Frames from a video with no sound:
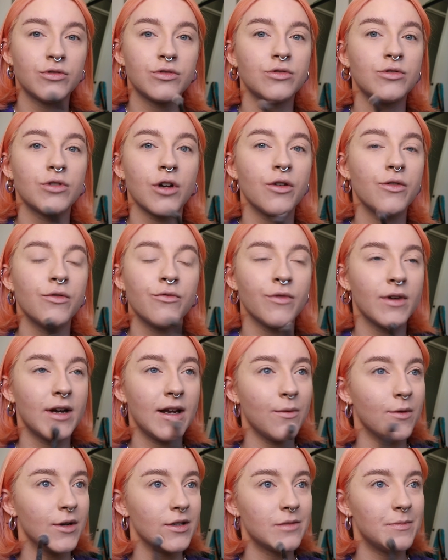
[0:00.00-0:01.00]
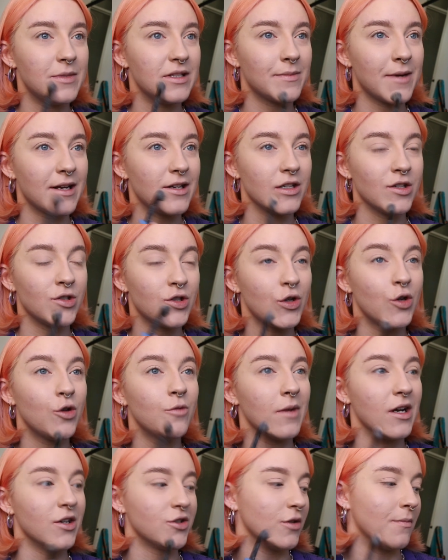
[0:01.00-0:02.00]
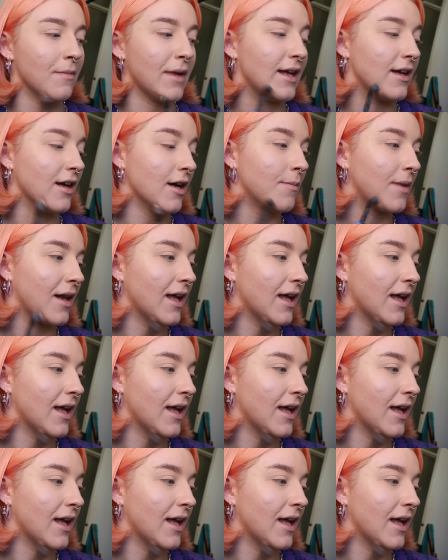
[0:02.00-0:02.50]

don't really want to be spending too much on makeup.